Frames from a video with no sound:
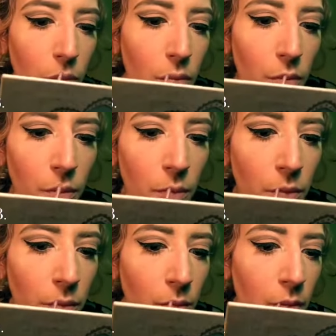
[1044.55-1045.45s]
Today
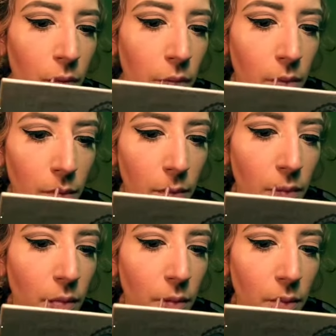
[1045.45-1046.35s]
I'm using a
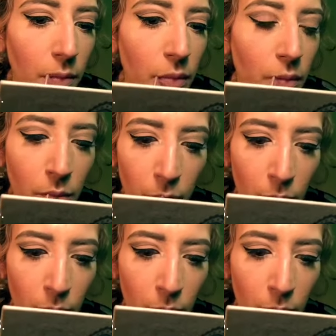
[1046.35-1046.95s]
little bit lighter.